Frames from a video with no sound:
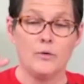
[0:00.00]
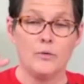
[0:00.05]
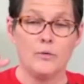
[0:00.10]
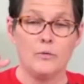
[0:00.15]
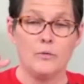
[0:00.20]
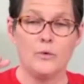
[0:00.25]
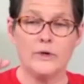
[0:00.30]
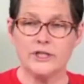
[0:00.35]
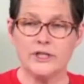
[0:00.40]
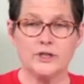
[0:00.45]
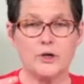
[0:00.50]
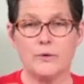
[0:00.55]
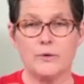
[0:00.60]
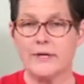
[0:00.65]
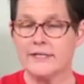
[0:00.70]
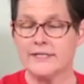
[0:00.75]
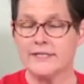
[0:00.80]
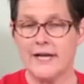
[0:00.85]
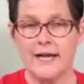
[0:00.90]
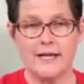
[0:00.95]
was so
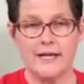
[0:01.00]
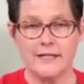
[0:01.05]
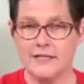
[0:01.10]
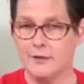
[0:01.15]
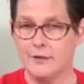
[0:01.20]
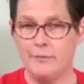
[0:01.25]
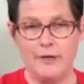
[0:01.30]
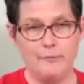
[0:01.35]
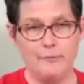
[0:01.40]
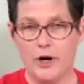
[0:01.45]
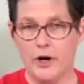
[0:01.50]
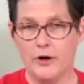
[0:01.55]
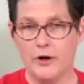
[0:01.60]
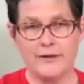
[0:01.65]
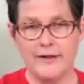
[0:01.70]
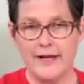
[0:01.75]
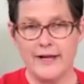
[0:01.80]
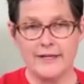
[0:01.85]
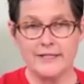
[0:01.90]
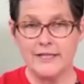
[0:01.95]
excited to be part of
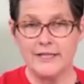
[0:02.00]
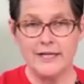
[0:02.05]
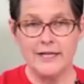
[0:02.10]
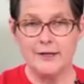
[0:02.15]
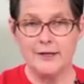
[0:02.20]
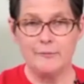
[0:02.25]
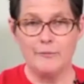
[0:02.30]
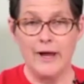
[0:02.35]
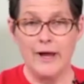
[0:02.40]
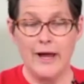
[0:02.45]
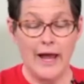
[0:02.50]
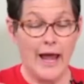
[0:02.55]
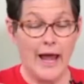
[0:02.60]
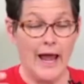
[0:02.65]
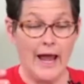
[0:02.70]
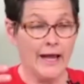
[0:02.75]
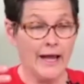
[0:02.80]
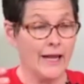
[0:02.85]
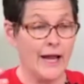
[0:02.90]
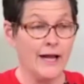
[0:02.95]
that team.
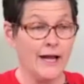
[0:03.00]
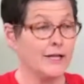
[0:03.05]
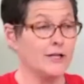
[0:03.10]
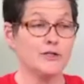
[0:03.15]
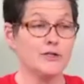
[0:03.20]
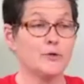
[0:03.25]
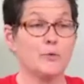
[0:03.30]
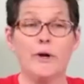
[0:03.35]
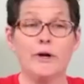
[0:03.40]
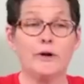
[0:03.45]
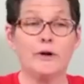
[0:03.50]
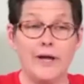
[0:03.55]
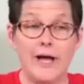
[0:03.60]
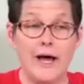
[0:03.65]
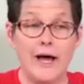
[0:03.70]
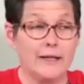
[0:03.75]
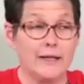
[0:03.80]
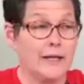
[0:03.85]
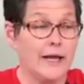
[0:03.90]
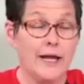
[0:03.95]
And I swear to
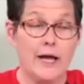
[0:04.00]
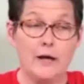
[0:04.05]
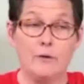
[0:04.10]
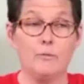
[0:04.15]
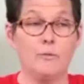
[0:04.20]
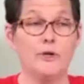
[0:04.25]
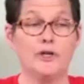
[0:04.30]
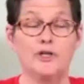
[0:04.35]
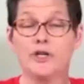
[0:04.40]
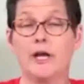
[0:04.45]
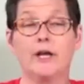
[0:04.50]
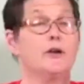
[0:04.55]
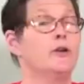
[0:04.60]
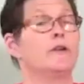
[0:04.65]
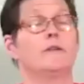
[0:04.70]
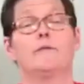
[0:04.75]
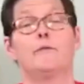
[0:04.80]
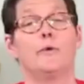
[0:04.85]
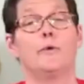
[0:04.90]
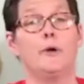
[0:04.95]
God, like, I wished I could
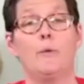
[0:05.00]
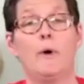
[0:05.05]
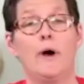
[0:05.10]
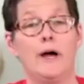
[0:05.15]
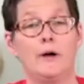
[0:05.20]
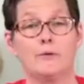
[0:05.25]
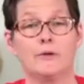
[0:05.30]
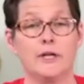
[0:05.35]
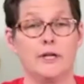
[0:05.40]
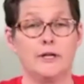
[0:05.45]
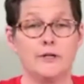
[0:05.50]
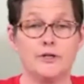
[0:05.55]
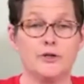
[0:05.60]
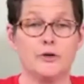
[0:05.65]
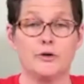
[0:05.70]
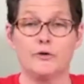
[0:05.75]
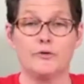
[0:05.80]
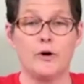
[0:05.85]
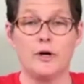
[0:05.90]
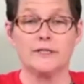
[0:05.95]
have rewound and
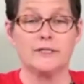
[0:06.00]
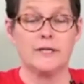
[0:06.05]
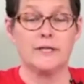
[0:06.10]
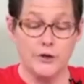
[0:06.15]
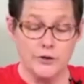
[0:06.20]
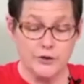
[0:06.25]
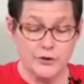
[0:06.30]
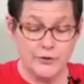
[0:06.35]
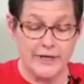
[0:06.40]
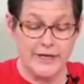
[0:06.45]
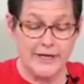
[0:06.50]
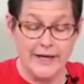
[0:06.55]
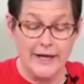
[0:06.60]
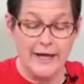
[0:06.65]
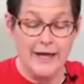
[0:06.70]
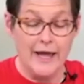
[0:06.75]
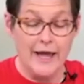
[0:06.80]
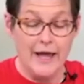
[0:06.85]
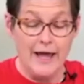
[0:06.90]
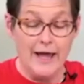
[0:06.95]
took cross country,
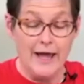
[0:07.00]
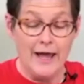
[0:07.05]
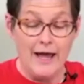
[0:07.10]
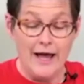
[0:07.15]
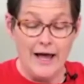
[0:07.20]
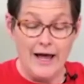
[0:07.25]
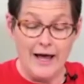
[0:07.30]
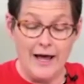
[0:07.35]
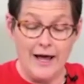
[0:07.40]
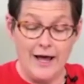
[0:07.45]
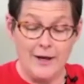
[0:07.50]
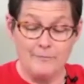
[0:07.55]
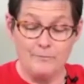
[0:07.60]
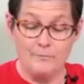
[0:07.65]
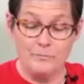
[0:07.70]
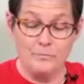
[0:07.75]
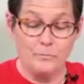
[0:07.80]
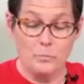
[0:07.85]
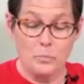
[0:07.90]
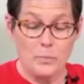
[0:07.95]

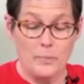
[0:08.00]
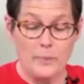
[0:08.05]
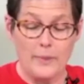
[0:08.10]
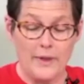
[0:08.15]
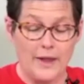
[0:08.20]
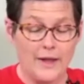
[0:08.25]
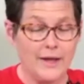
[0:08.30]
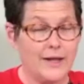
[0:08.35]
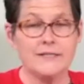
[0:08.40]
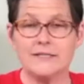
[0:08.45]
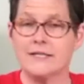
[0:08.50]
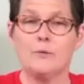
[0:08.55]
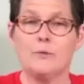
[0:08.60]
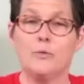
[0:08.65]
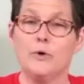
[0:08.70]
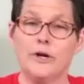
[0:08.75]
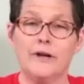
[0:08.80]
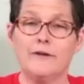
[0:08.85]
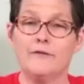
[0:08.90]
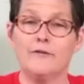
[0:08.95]
um, because I
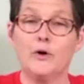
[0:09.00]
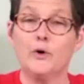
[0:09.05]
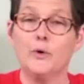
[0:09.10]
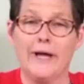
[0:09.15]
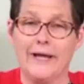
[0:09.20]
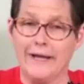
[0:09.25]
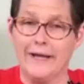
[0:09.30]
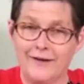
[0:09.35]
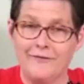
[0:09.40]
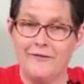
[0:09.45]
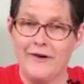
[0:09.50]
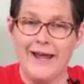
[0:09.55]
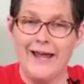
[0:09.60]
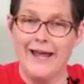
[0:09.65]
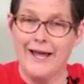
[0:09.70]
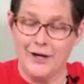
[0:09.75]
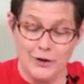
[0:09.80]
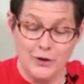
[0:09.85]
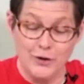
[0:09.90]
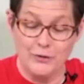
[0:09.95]
wouldn't have quit if I
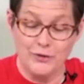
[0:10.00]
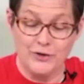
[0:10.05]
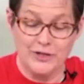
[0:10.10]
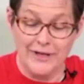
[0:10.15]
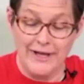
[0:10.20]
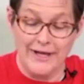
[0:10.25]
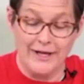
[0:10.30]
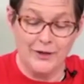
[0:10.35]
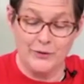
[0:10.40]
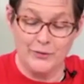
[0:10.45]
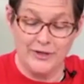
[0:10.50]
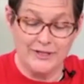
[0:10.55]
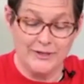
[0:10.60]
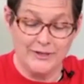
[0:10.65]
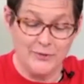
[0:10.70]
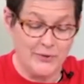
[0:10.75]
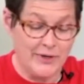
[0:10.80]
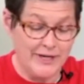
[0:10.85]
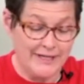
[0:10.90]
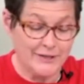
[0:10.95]
had a coach like Chris
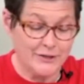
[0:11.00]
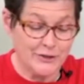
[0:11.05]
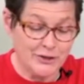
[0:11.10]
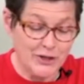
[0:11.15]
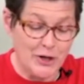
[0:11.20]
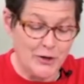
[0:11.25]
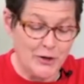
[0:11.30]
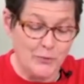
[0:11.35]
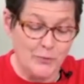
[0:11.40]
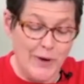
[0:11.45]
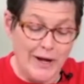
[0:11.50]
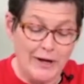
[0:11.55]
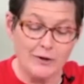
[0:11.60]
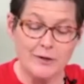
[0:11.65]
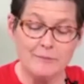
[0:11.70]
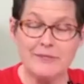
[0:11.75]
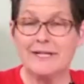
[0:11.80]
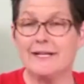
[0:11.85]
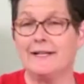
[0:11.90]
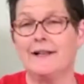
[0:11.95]
Reed. So
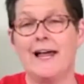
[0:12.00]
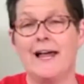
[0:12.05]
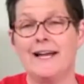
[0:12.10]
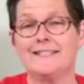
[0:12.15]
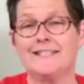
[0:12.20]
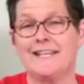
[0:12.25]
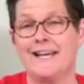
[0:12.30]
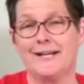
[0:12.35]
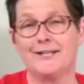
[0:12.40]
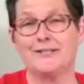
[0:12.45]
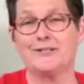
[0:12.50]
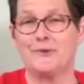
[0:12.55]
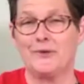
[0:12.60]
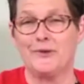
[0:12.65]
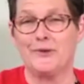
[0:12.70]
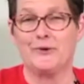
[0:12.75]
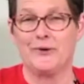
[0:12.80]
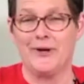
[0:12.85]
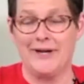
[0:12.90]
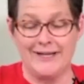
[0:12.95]
welcome to Class Acts with
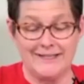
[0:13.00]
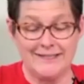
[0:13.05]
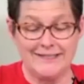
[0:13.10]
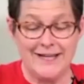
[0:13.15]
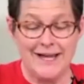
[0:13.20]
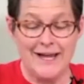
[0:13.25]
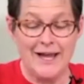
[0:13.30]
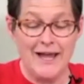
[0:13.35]
Chris.